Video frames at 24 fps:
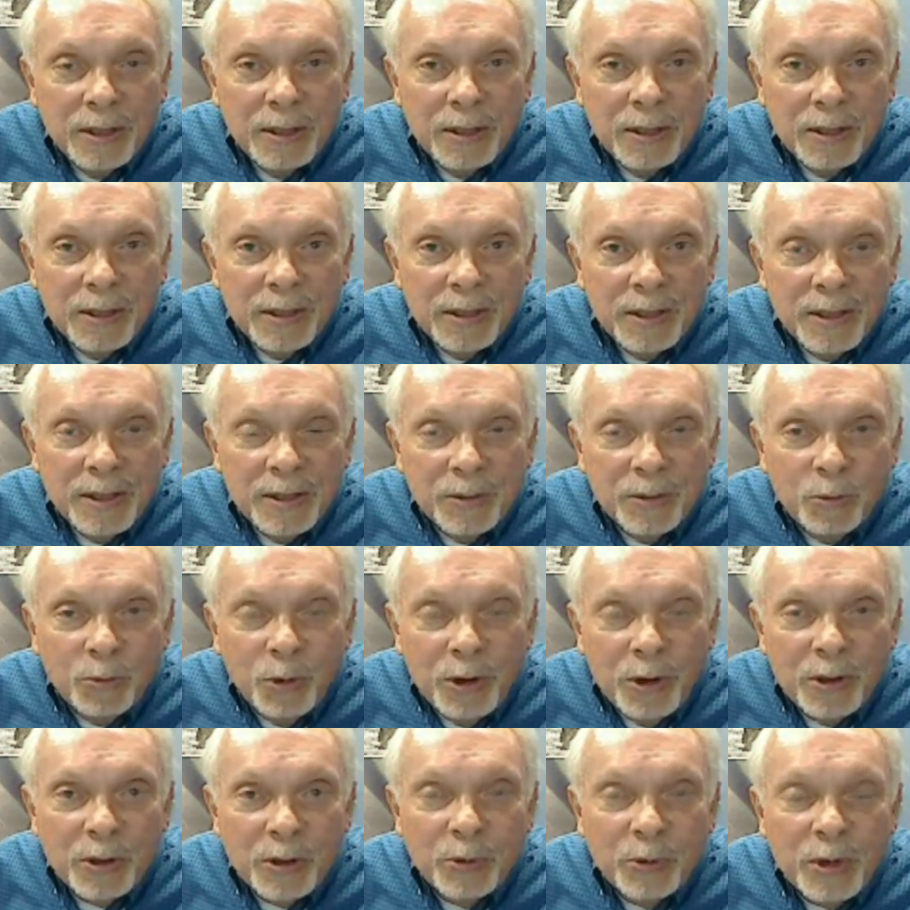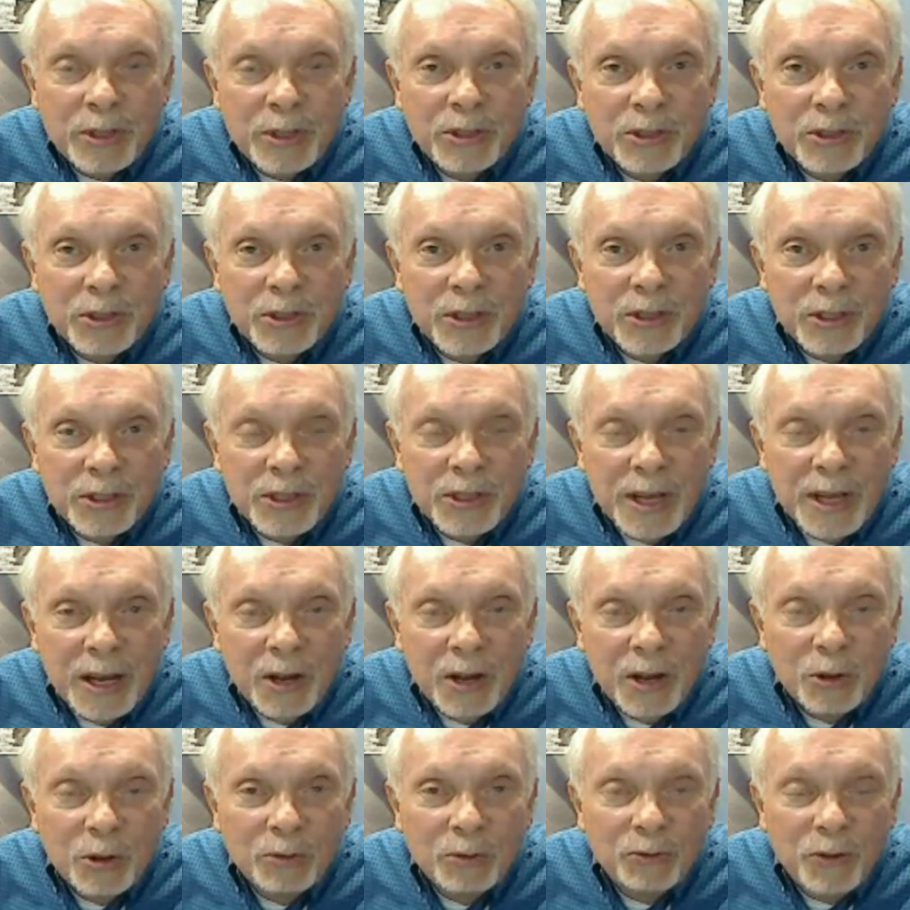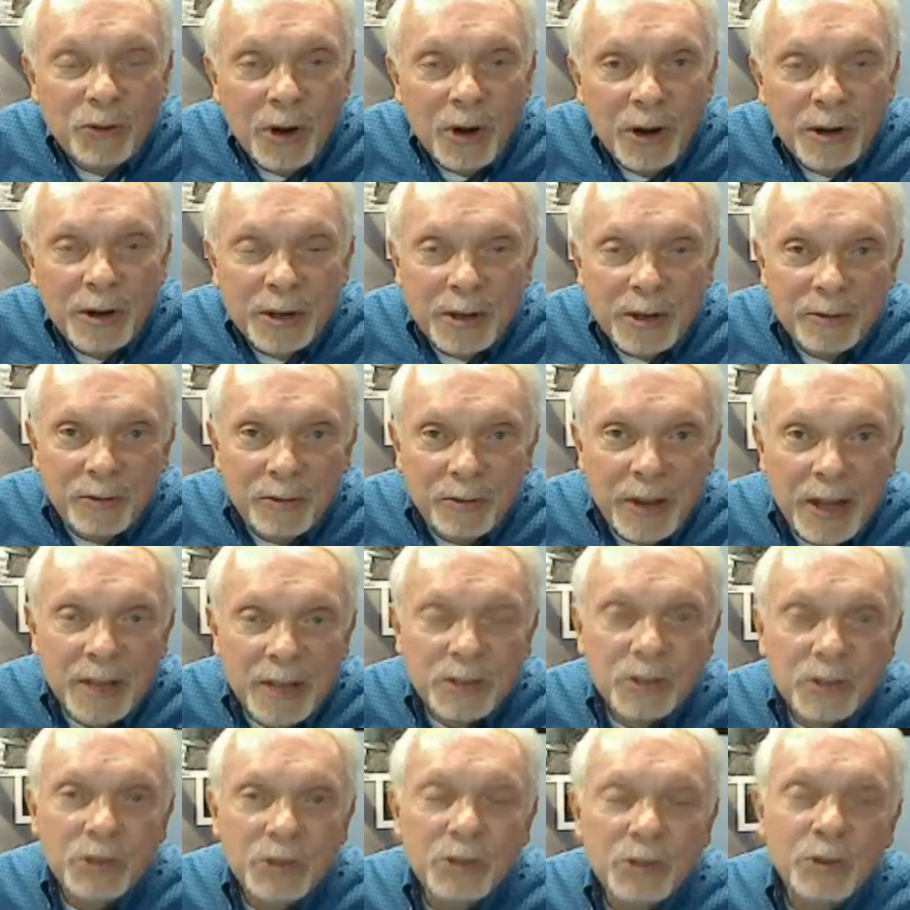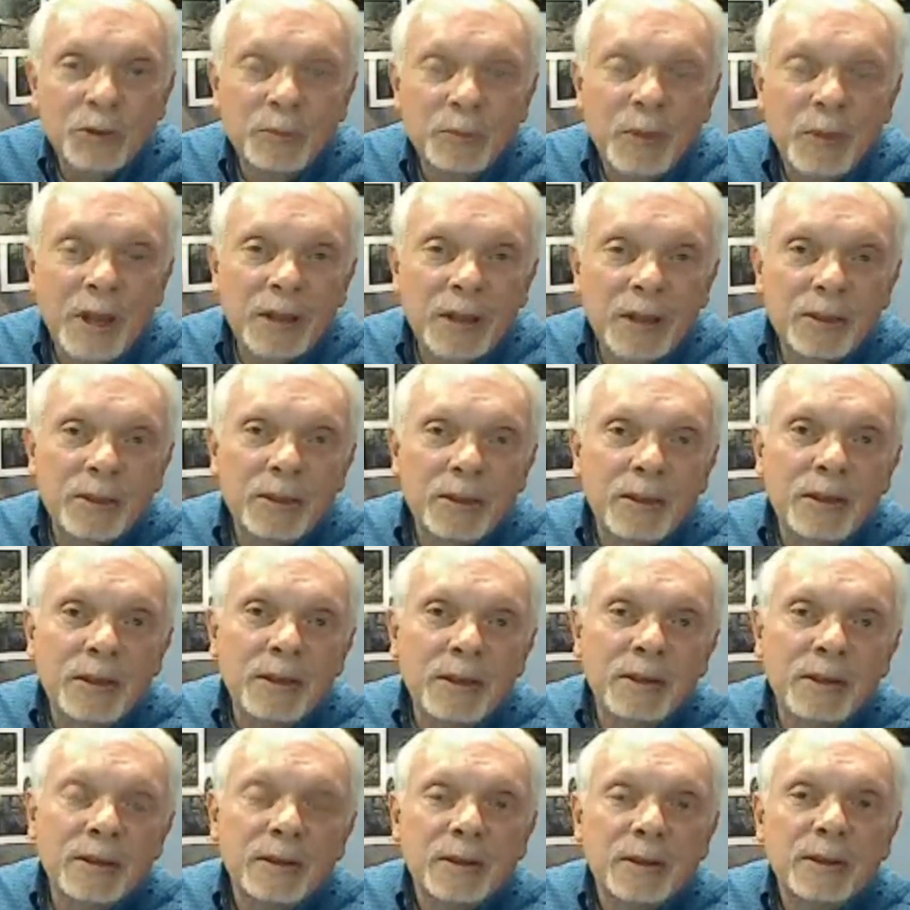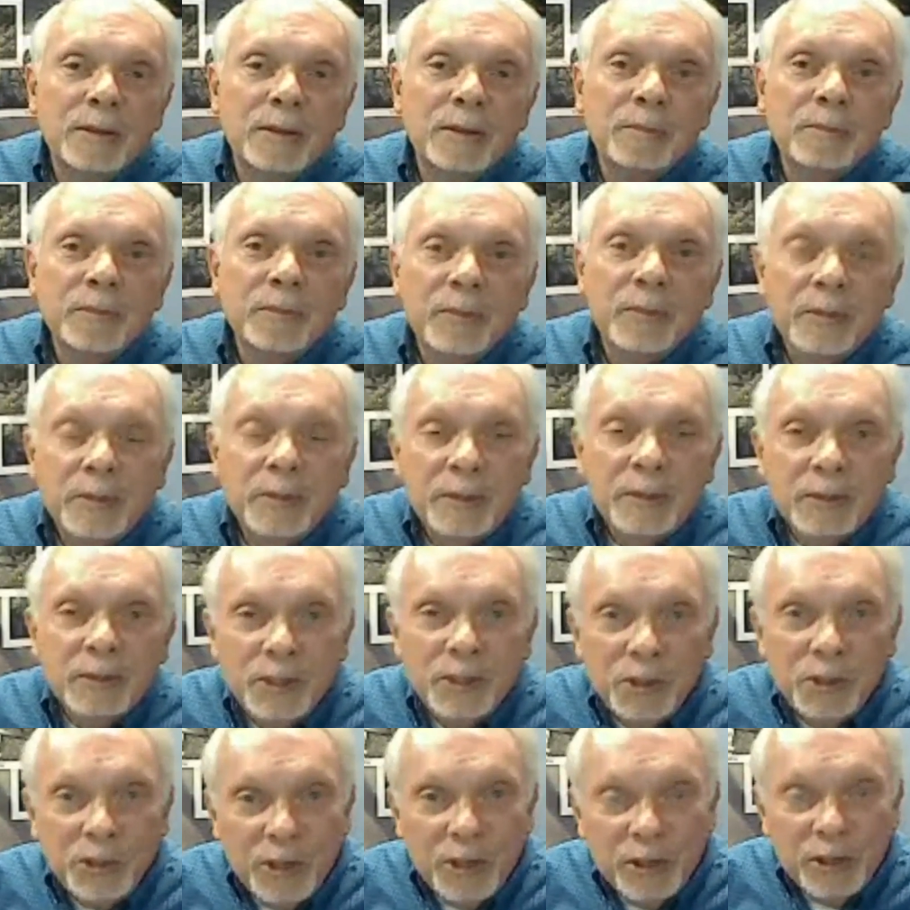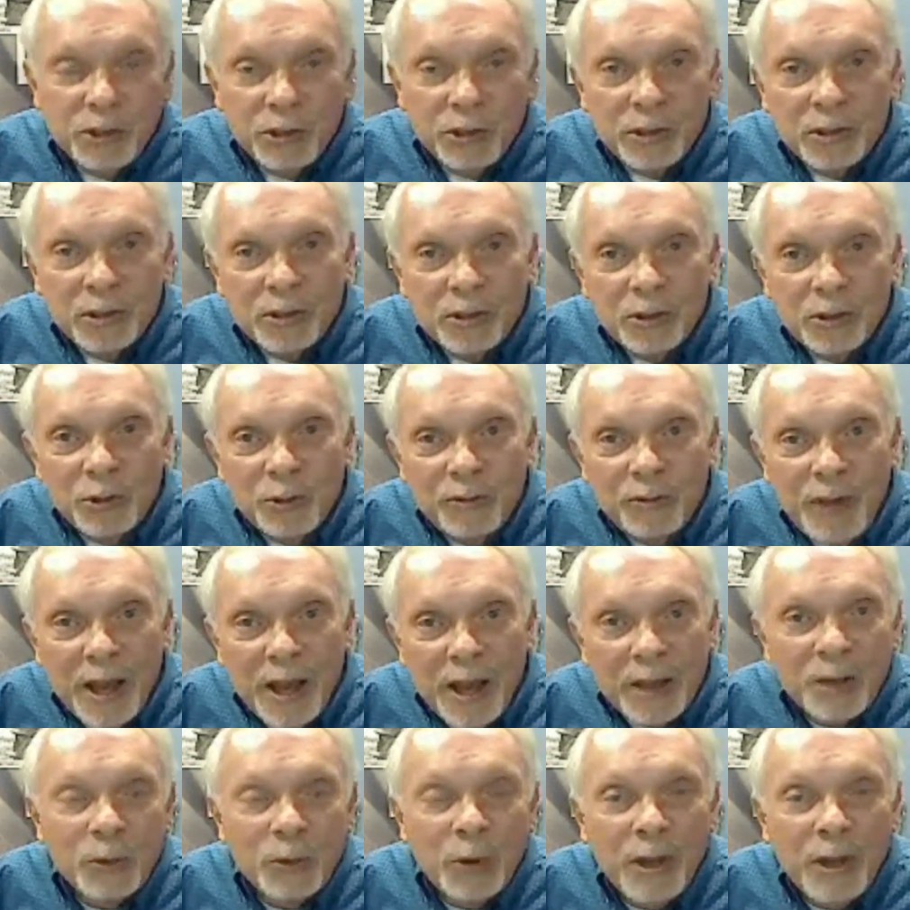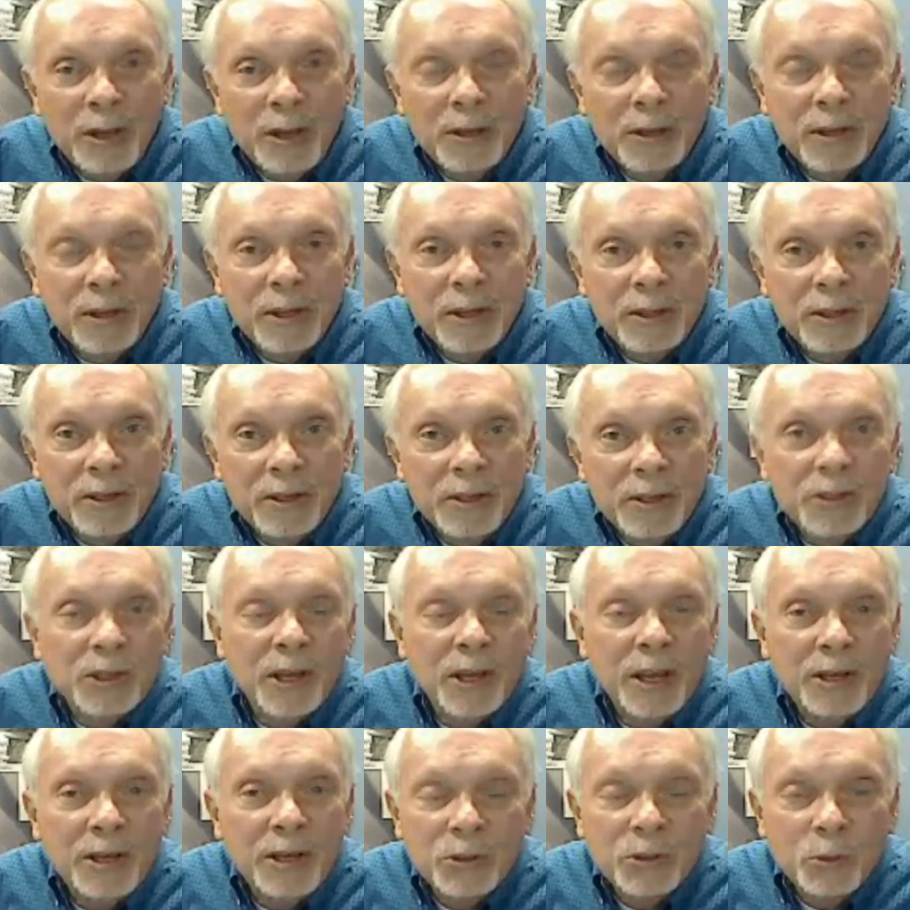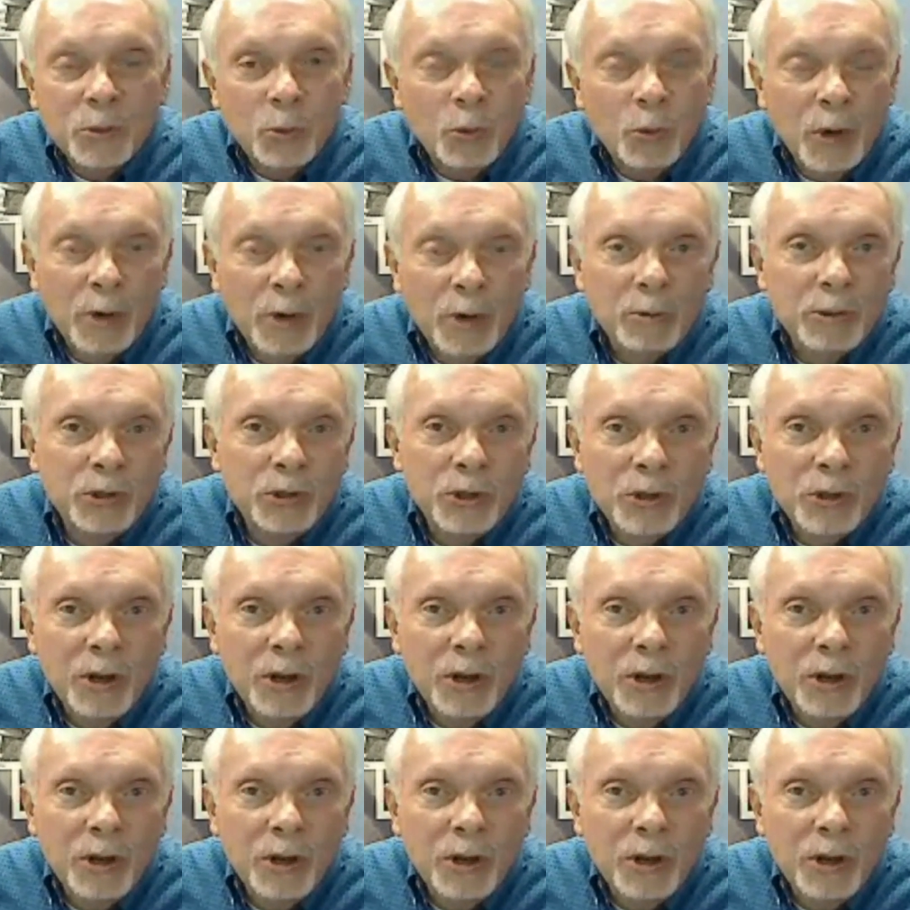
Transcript: one of the questions is, how far in advance do you make the decision to evacuate? In this case, where would you go?